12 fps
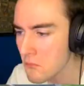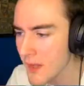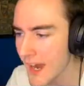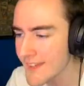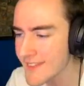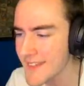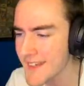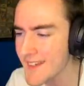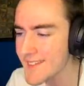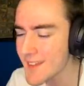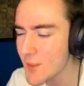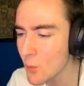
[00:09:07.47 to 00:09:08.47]
I think I
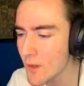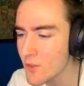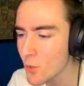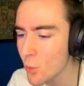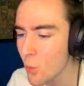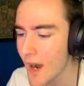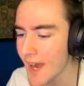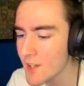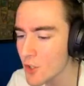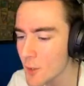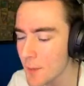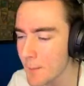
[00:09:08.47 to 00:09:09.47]
see the reason why a
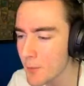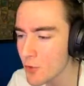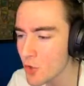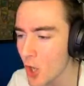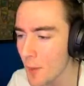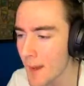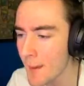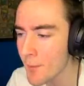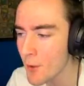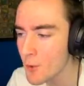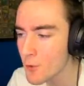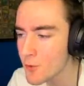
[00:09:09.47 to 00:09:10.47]
lot of people use combat
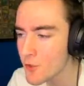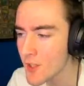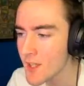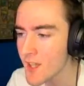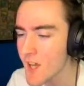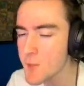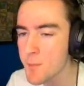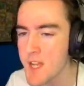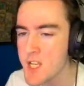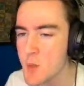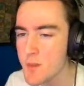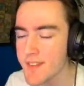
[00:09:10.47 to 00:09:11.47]
bows,
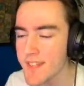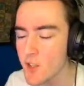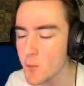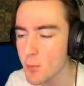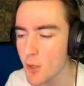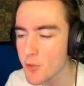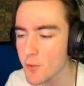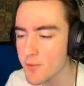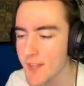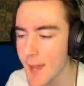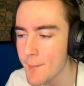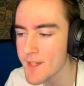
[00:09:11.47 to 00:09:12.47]
especially with the
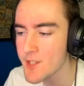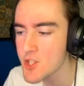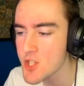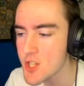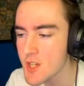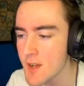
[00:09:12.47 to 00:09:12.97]
explosive damage.